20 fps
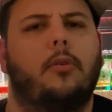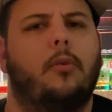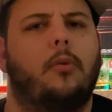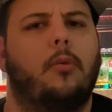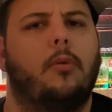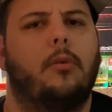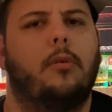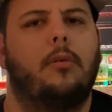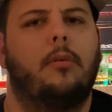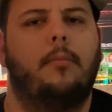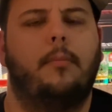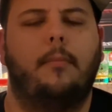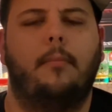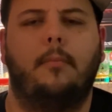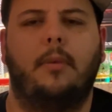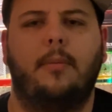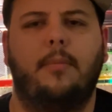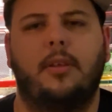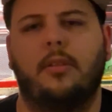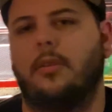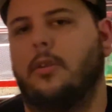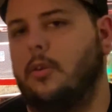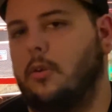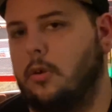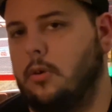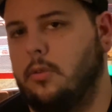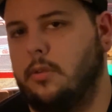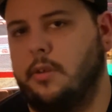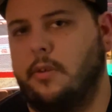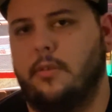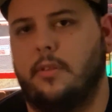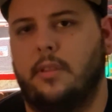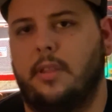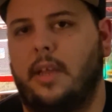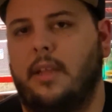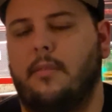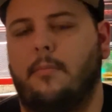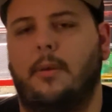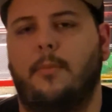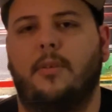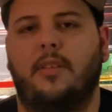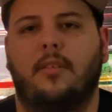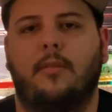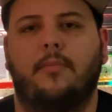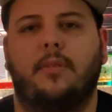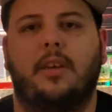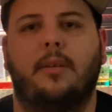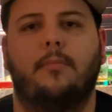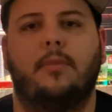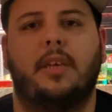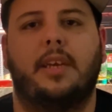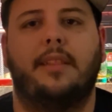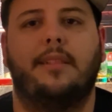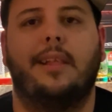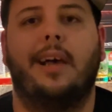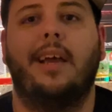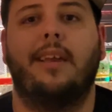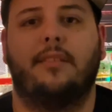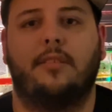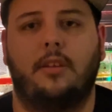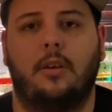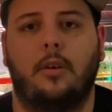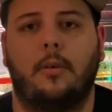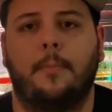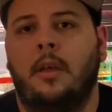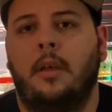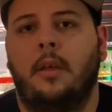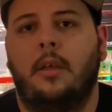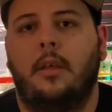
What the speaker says: or maybe a little earlier than that, maybe sometime late last year.